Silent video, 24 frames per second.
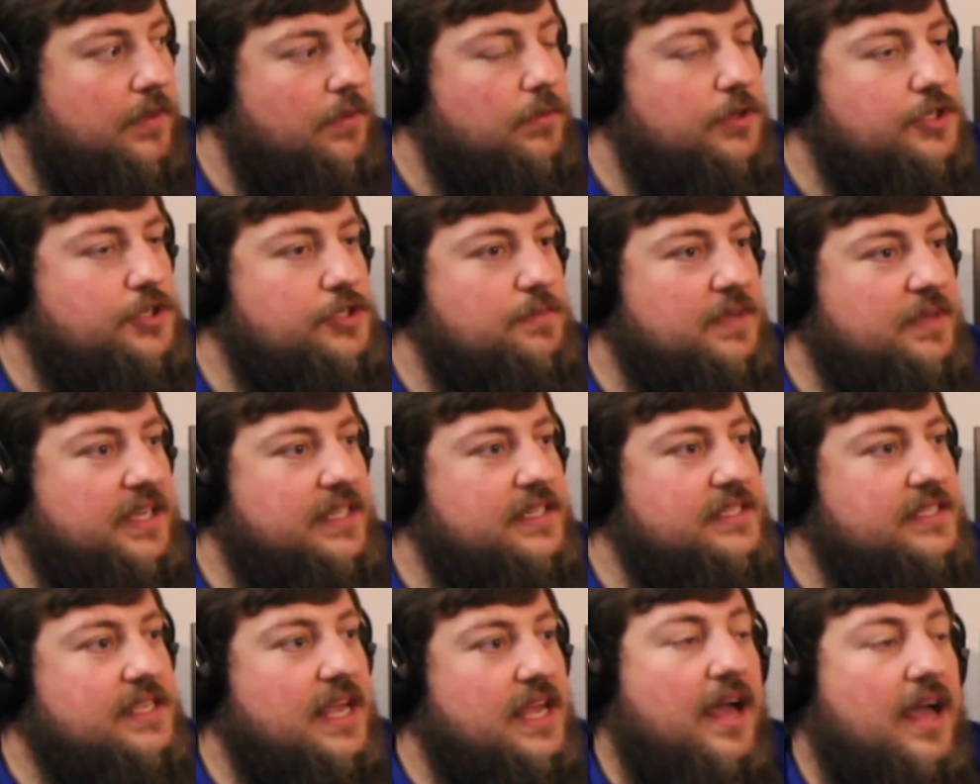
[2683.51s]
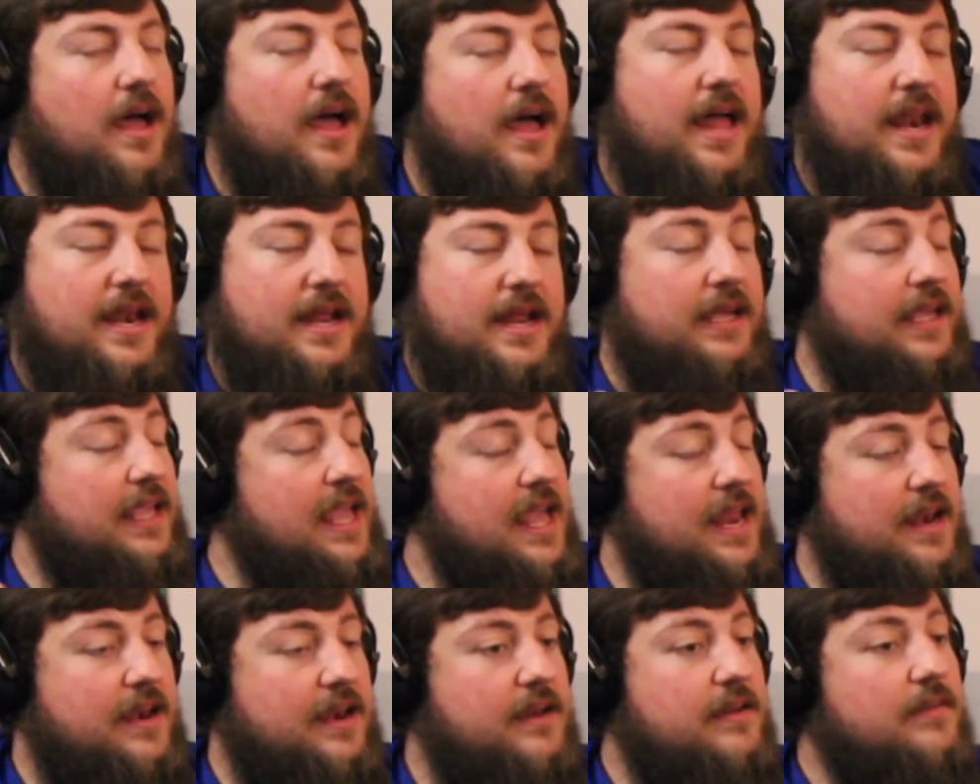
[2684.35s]
which means, and
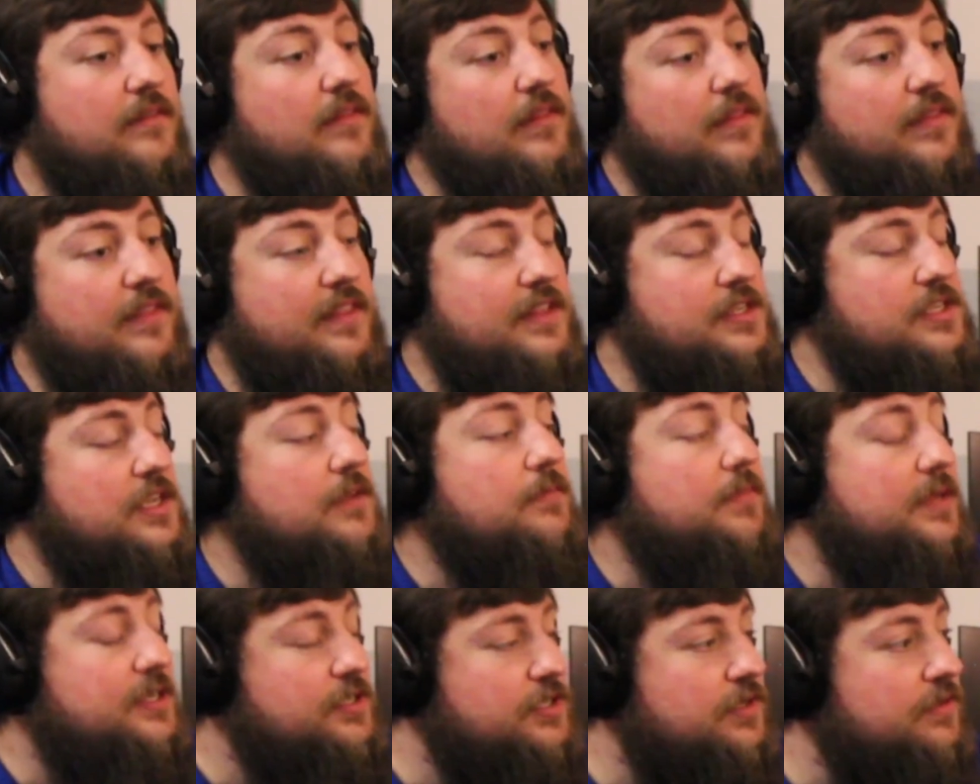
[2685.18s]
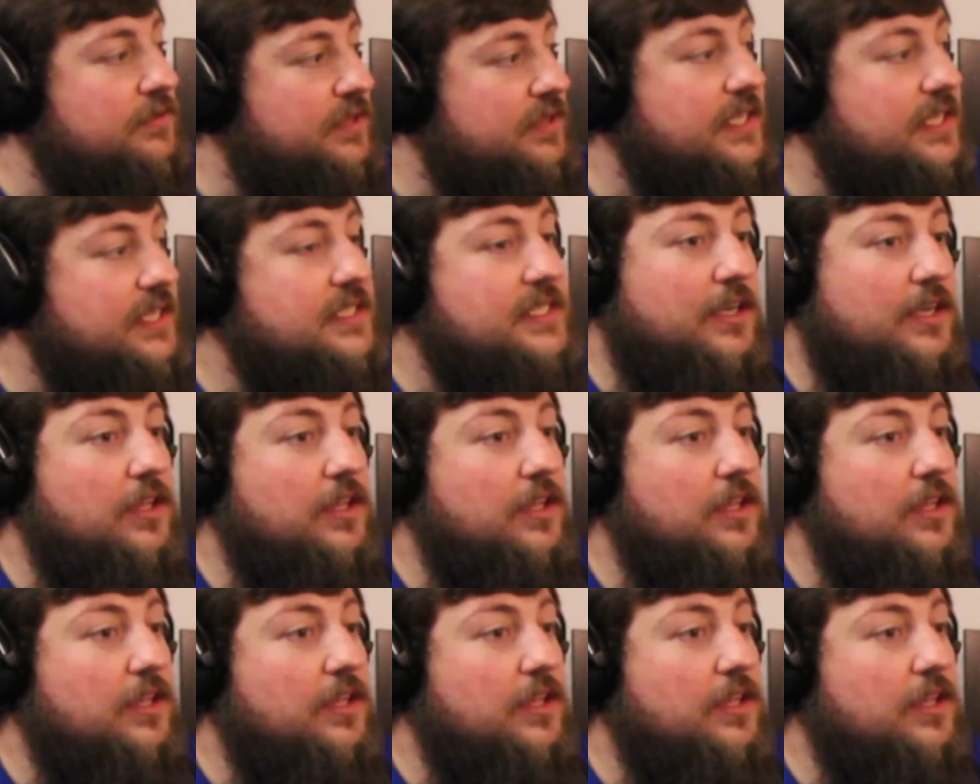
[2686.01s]
again, this could be two things.